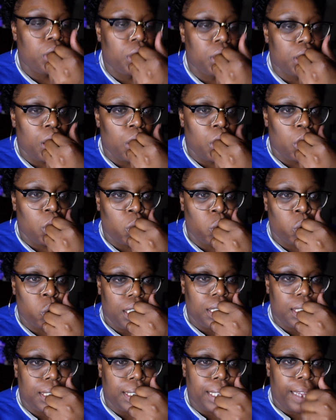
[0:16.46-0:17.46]
So
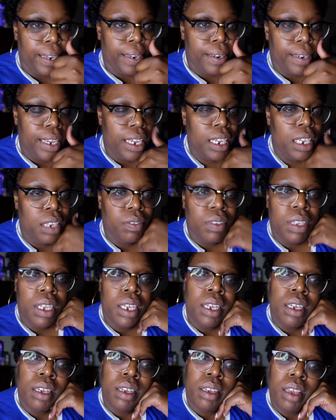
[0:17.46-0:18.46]
it's Saturday
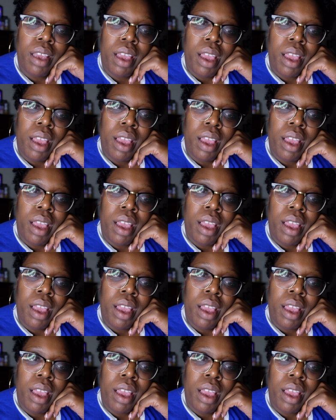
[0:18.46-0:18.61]
evening,